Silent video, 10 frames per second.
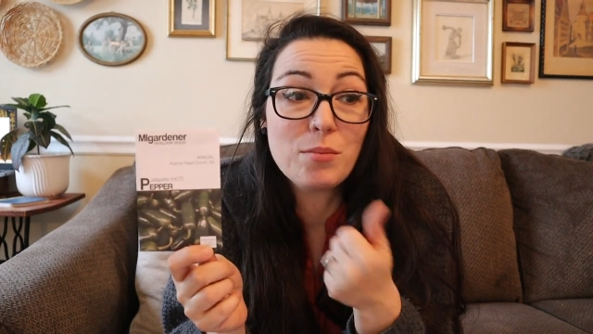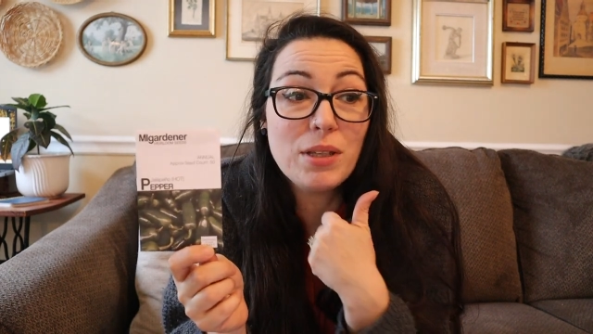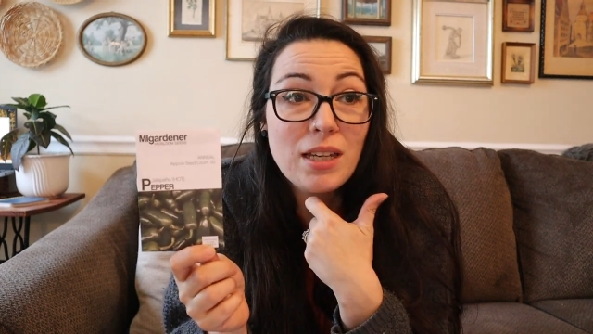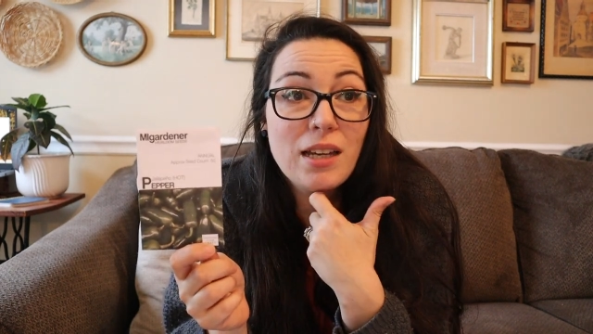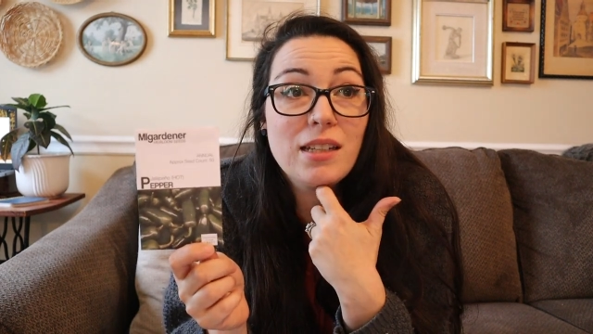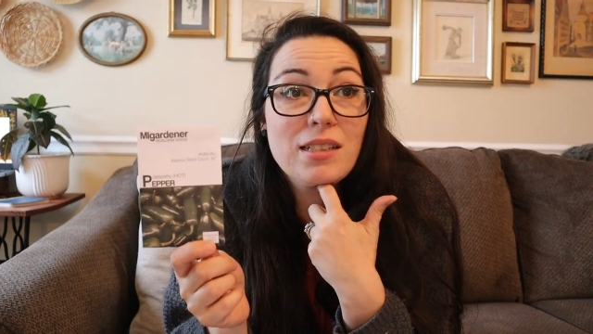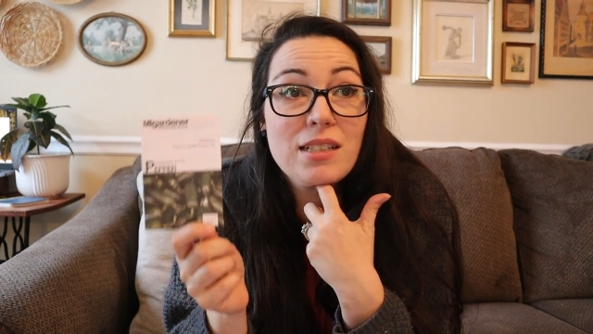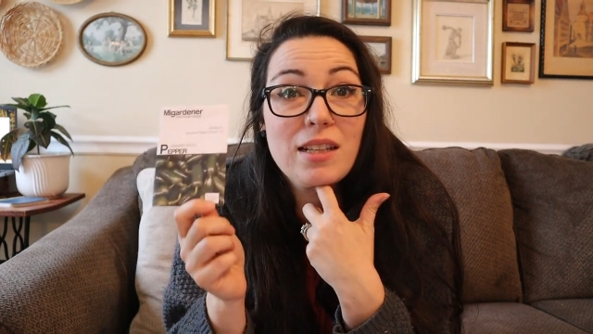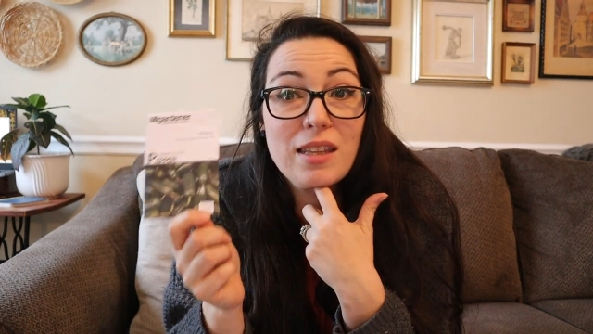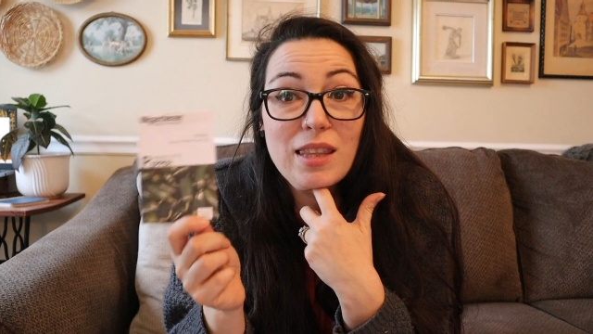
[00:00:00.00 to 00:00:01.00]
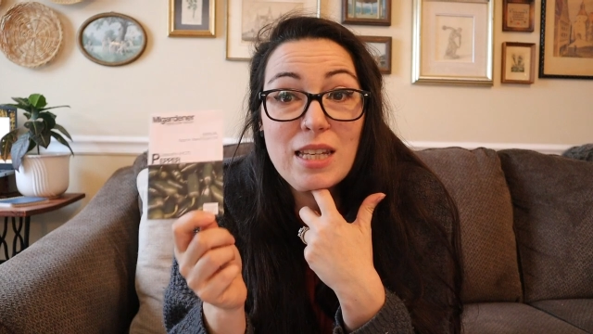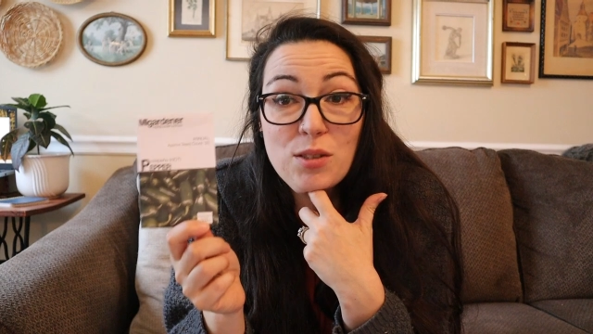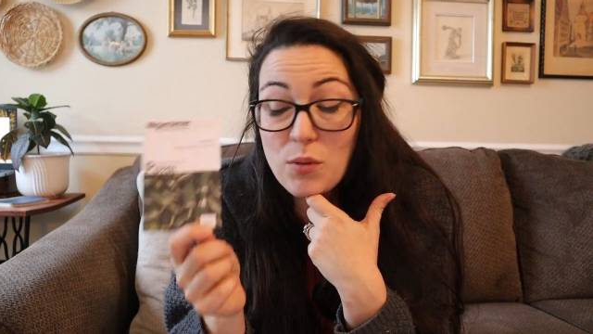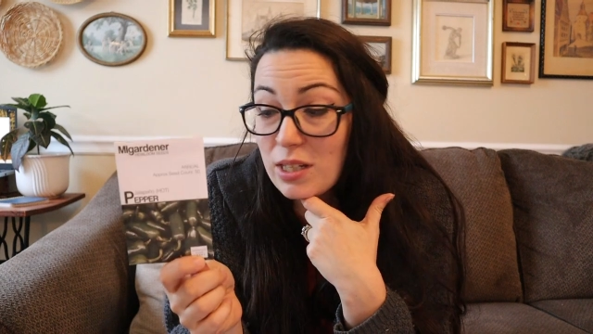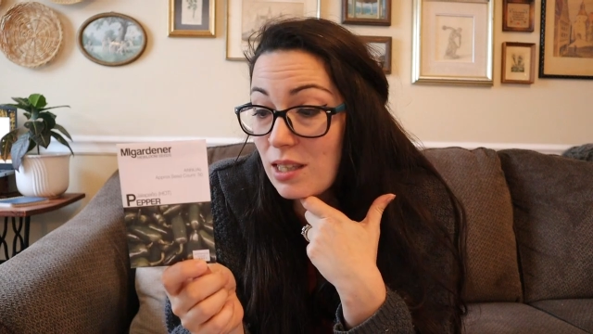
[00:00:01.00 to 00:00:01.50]
because
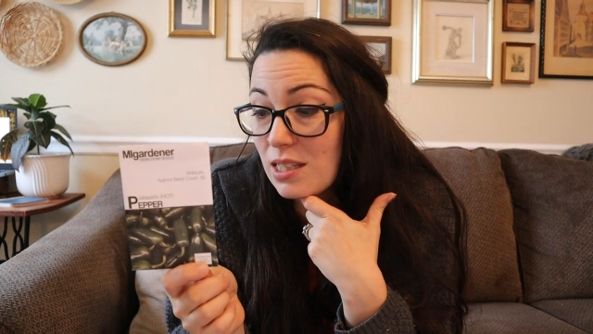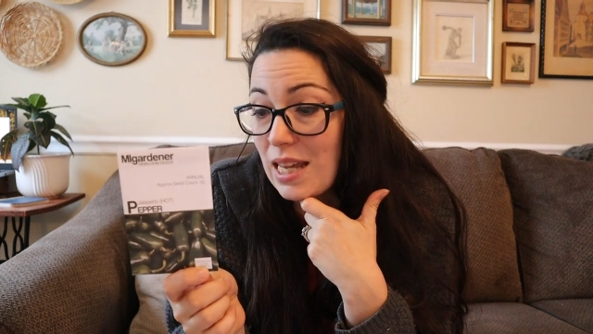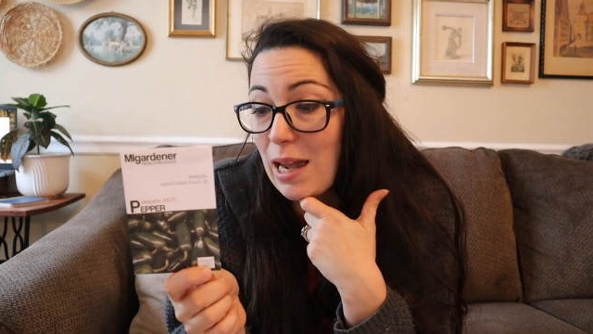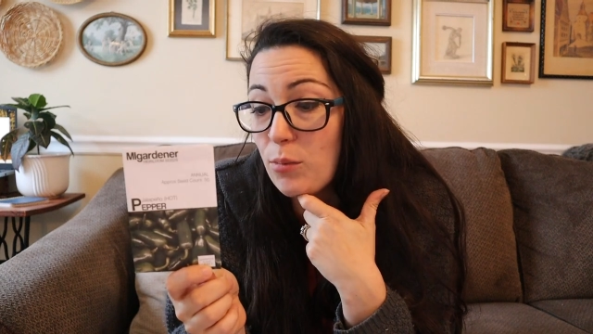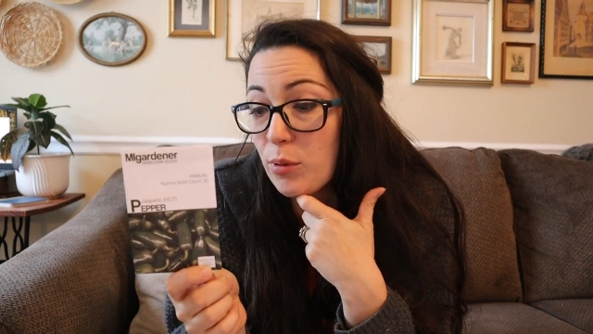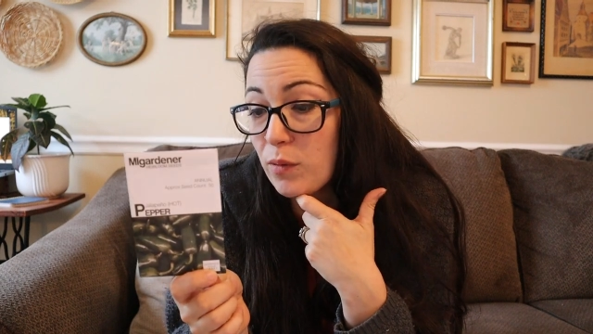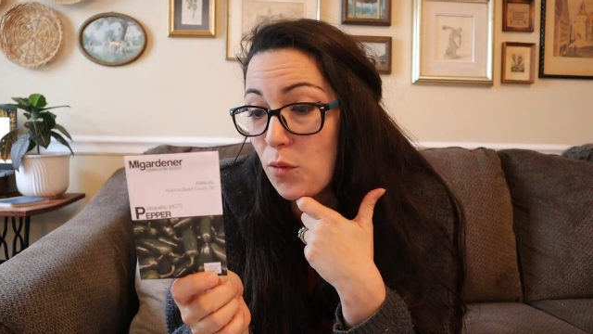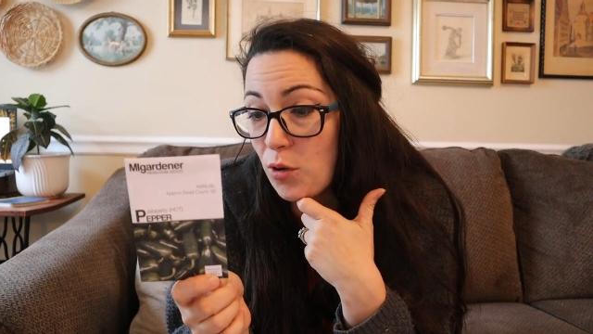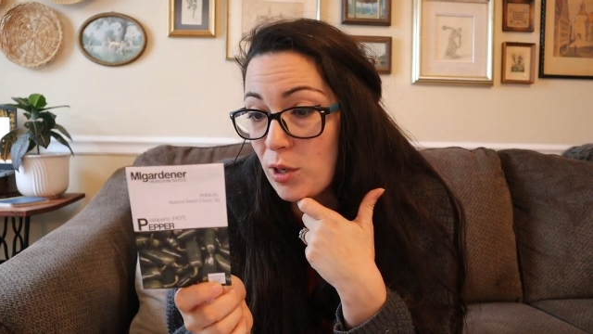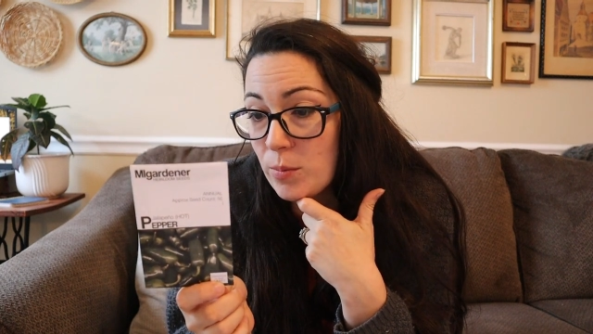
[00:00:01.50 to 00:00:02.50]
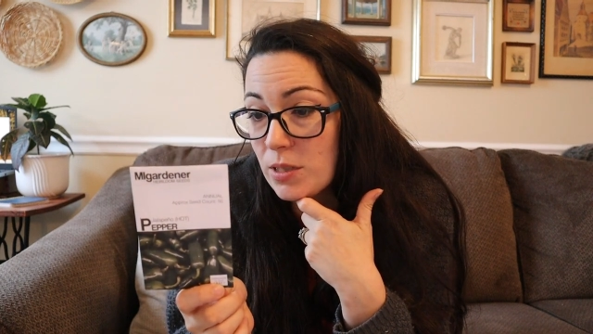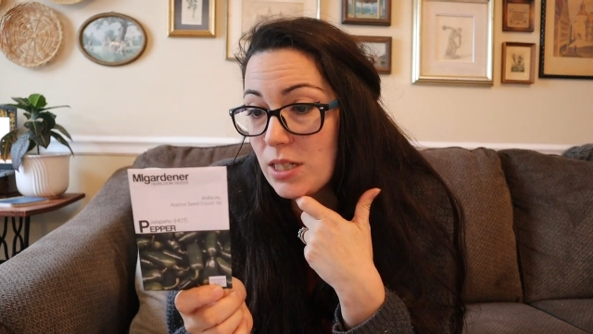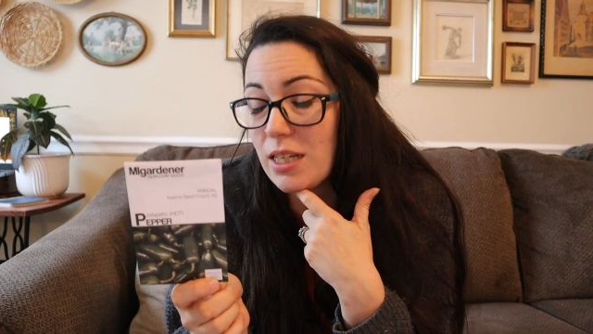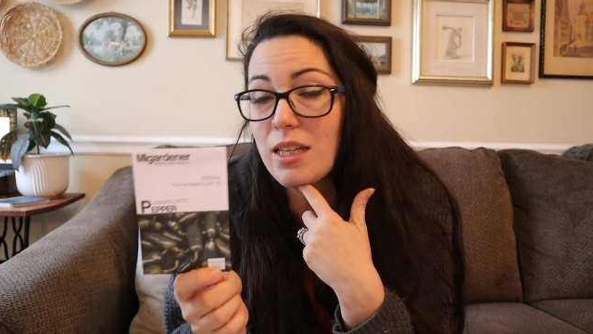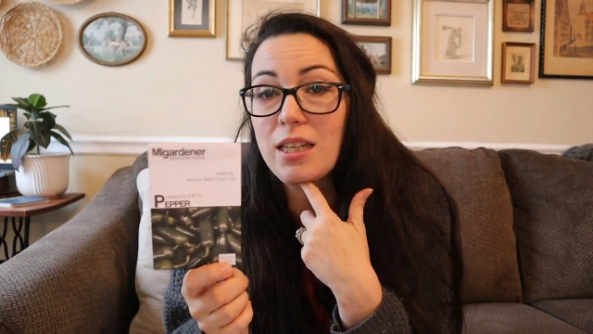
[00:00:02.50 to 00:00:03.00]
these ones
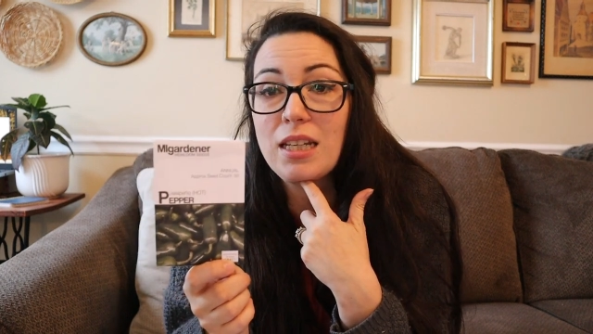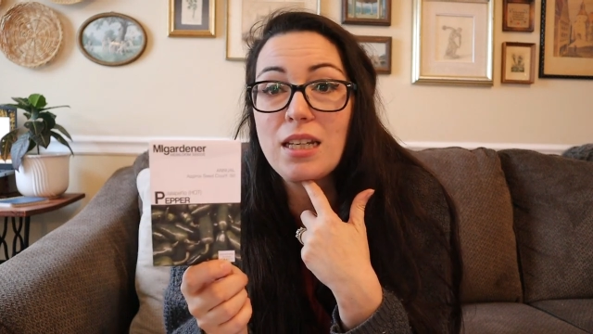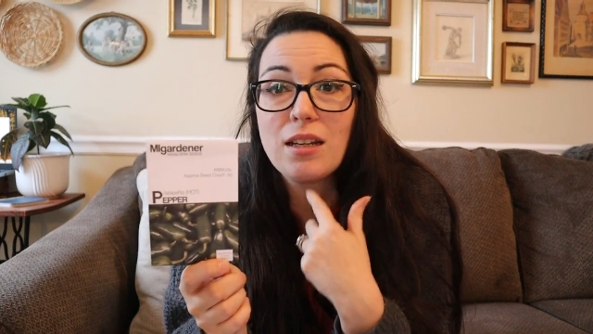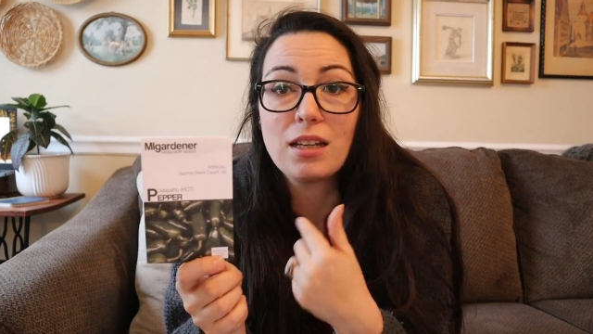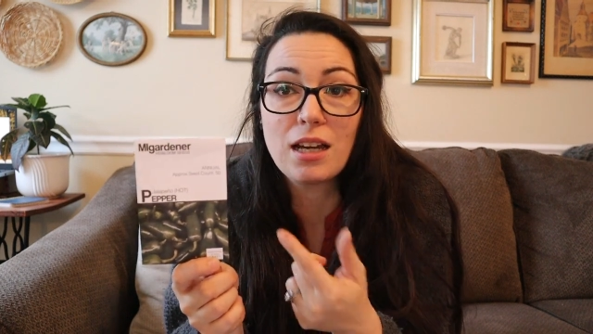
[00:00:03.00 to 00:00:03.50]
outperformed in